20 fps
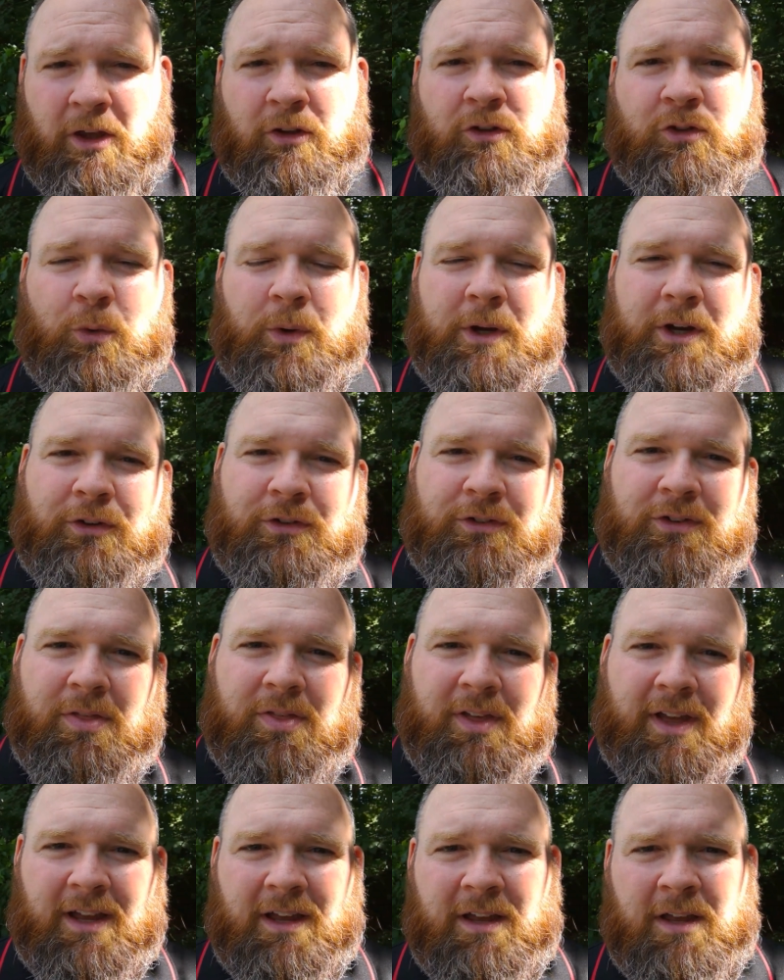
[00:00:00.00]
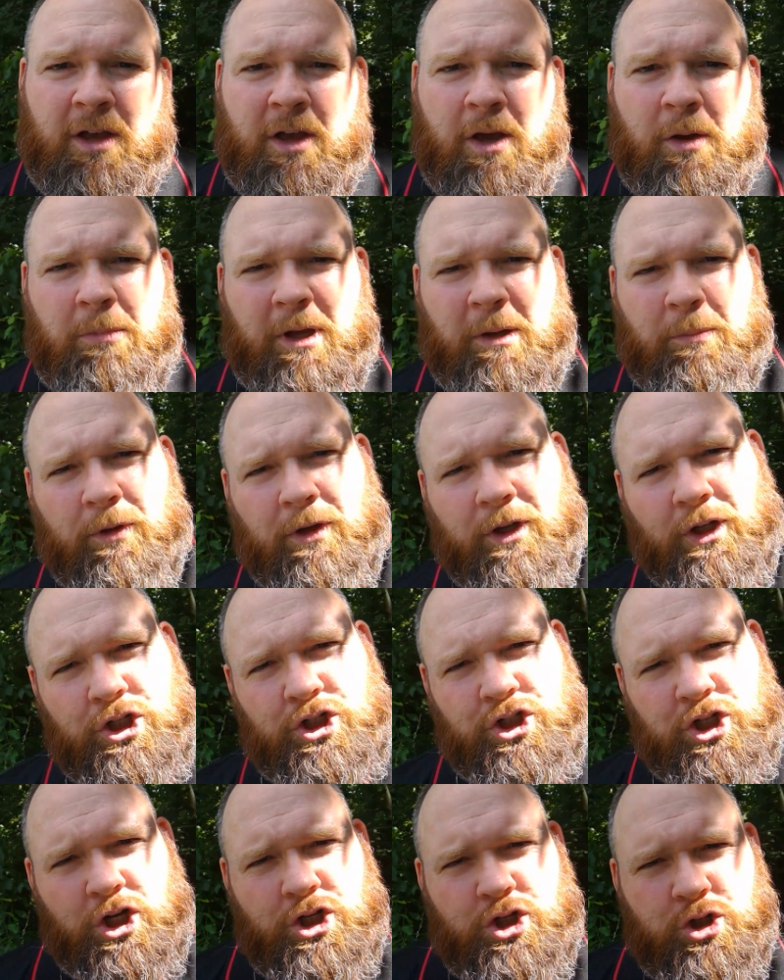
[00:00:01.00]
So here's the thing people are going to
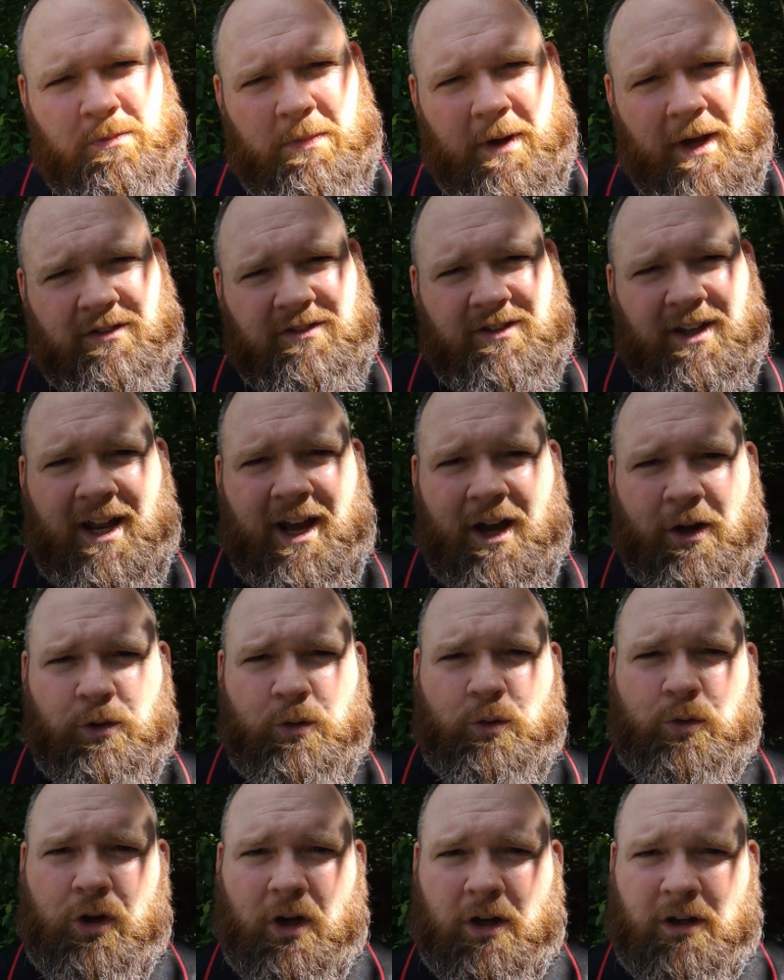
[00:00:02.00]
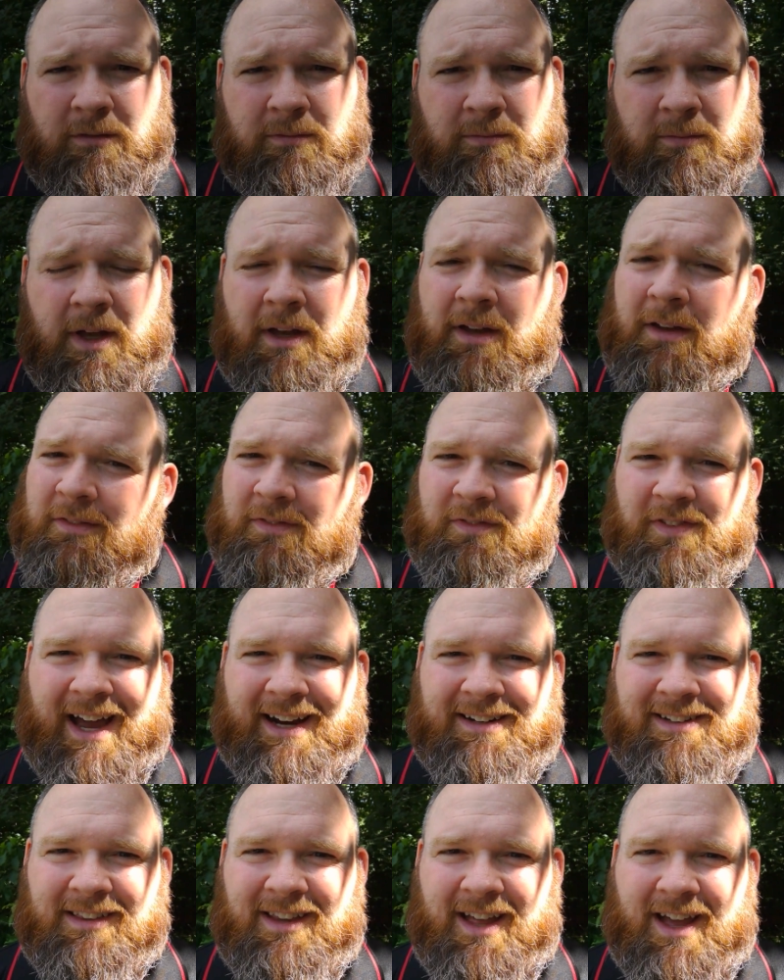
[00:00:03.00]
judge you based on how you look.
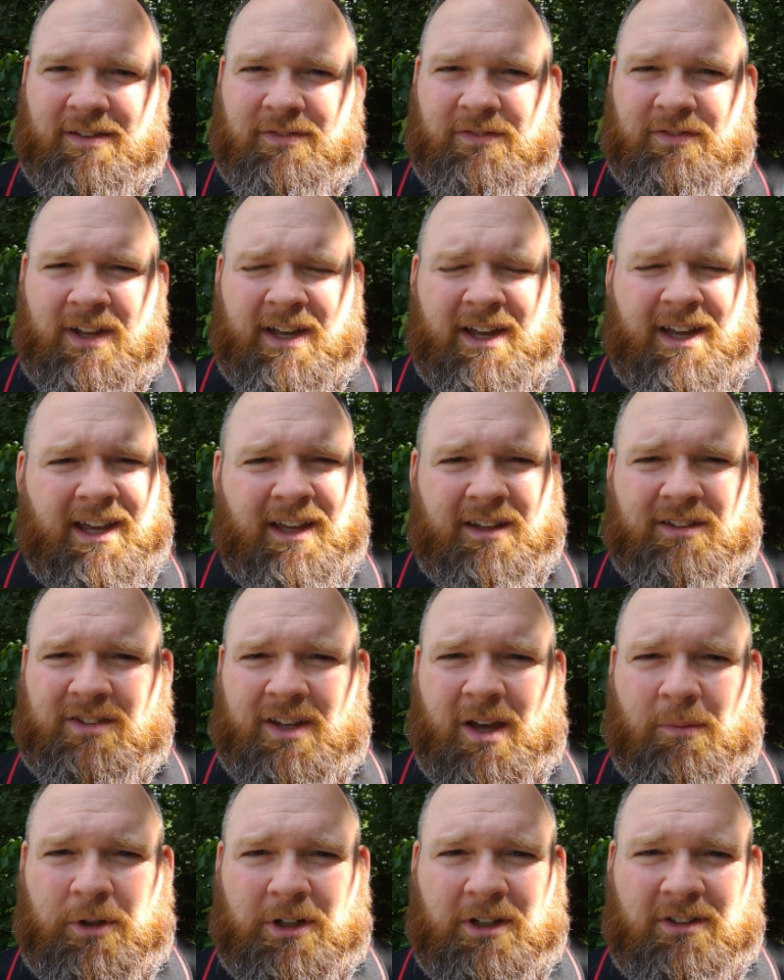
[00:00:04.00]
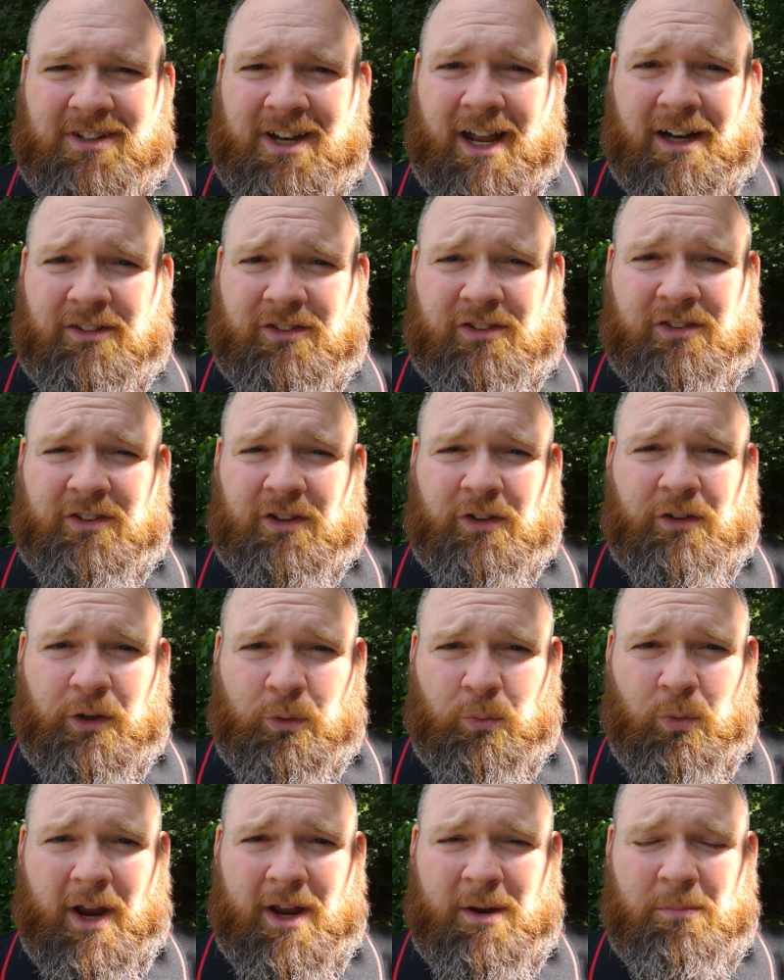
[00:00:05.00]
Fact of life, accept it. It's not necessarily
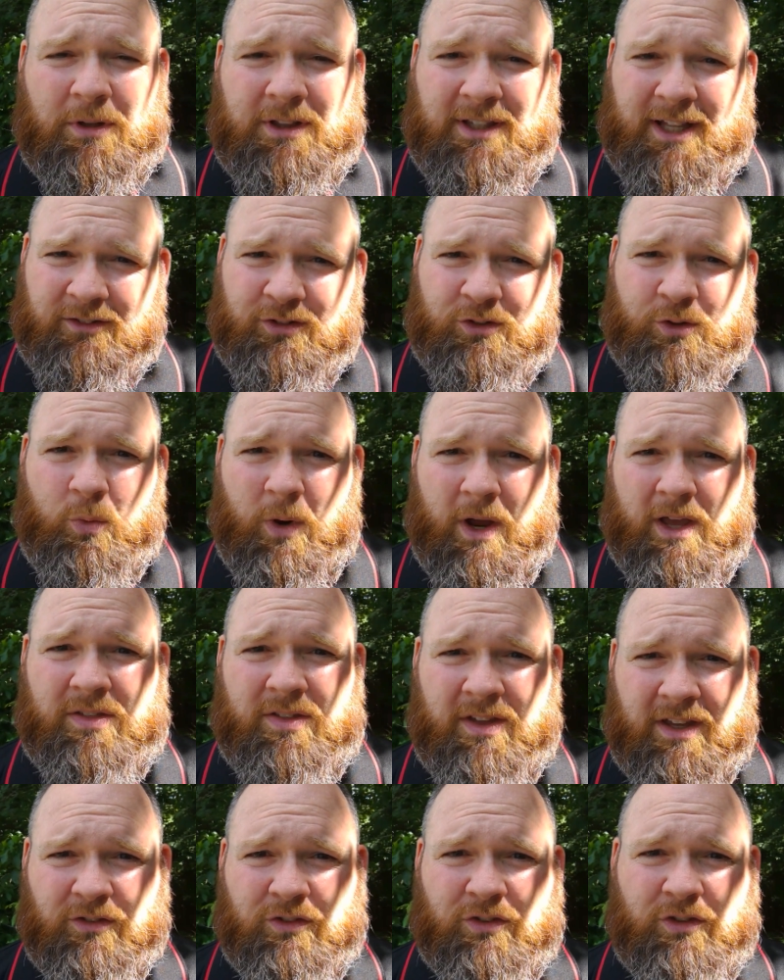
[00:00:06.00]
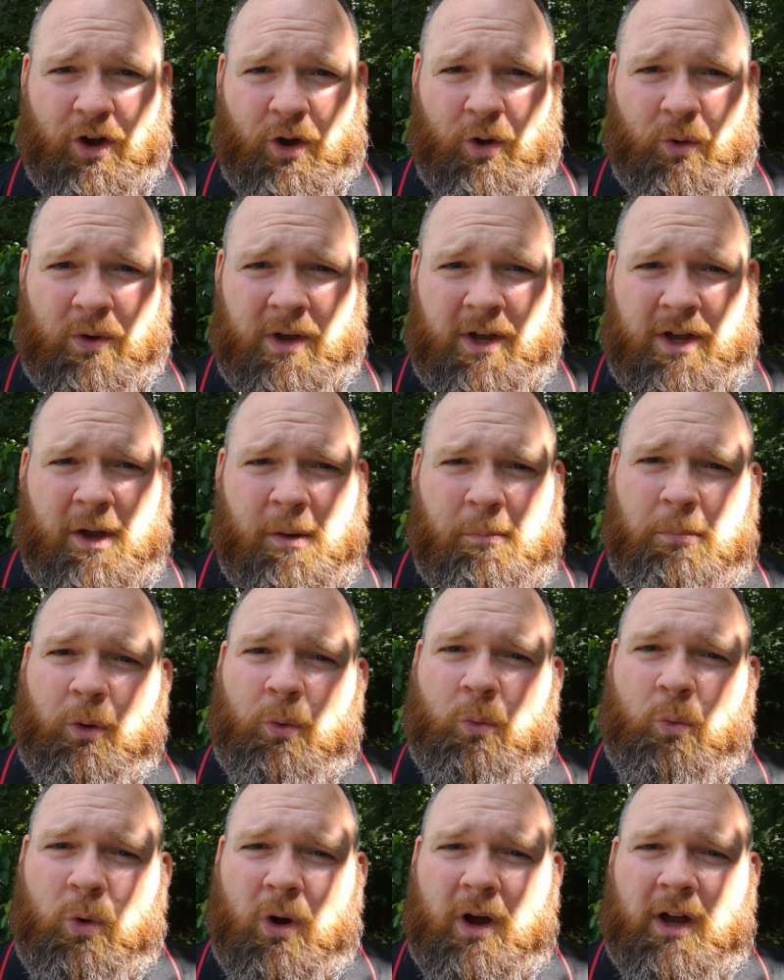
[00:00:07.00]
right, but that's the way things go.
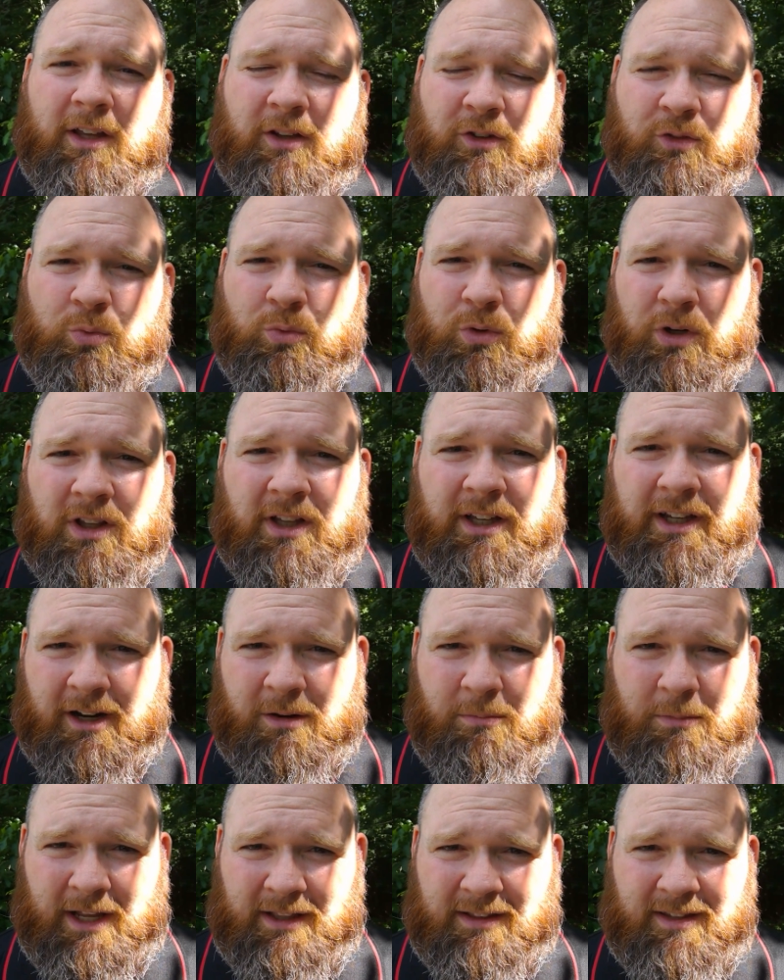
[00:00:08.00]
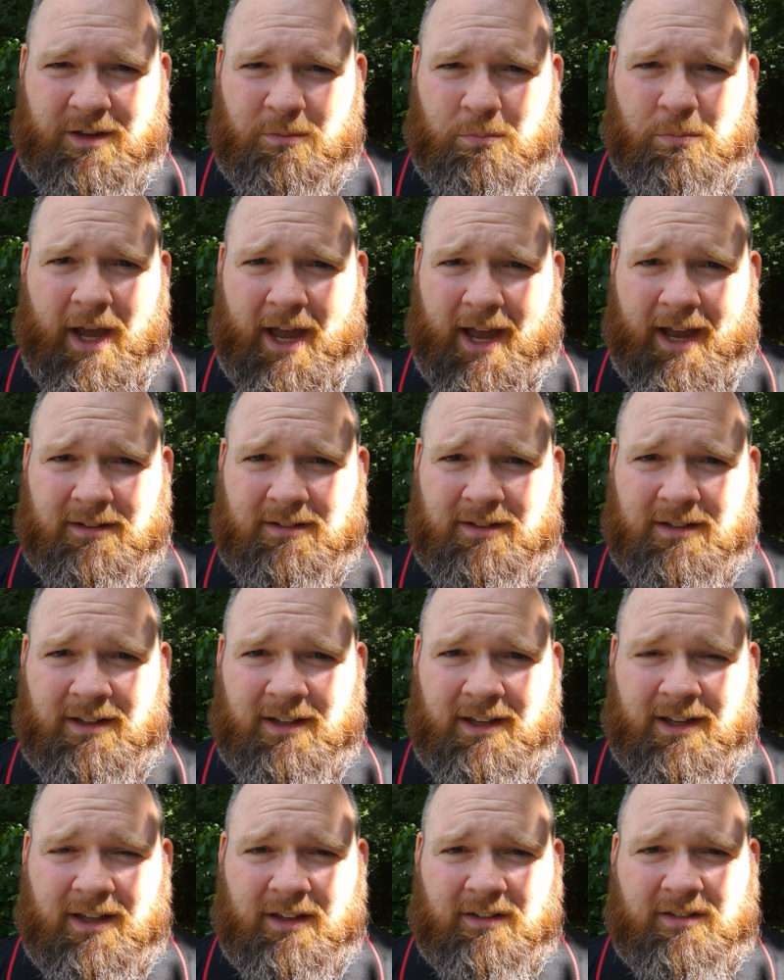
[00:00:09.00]
But what is really going to make the impact
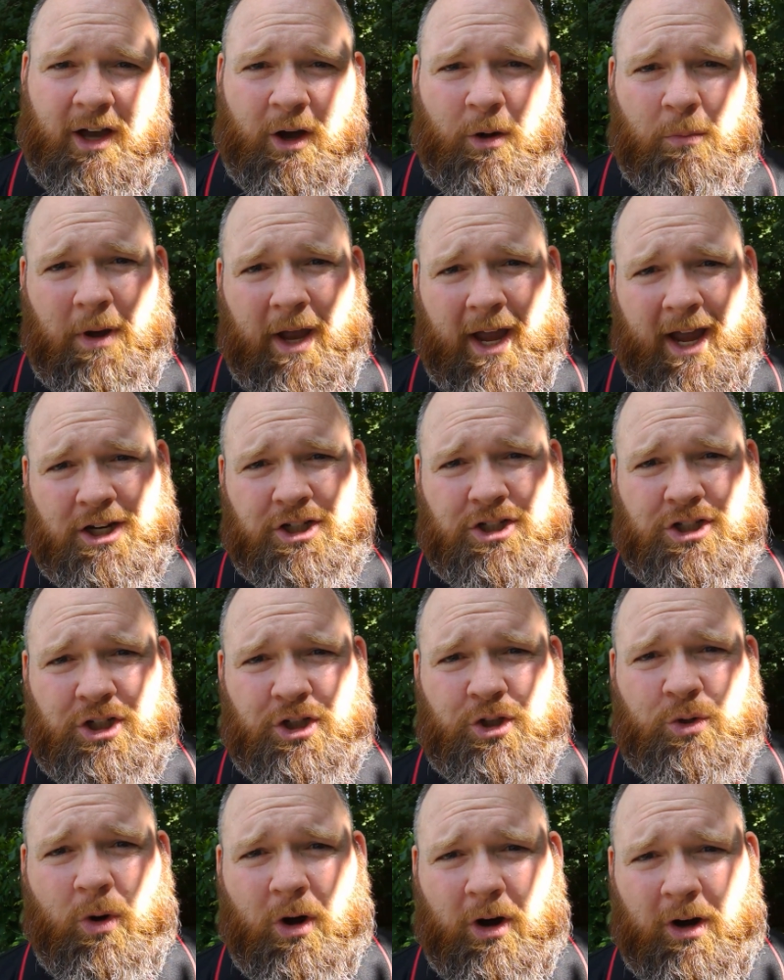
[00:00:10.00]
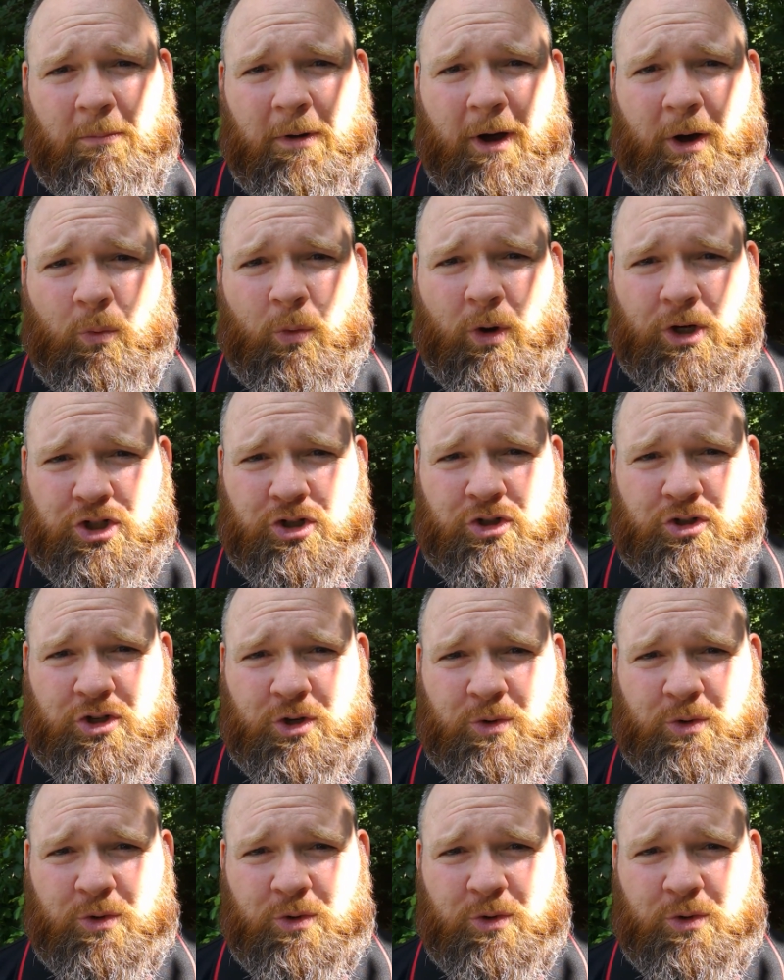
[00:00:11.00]
is how passionate you are about what you're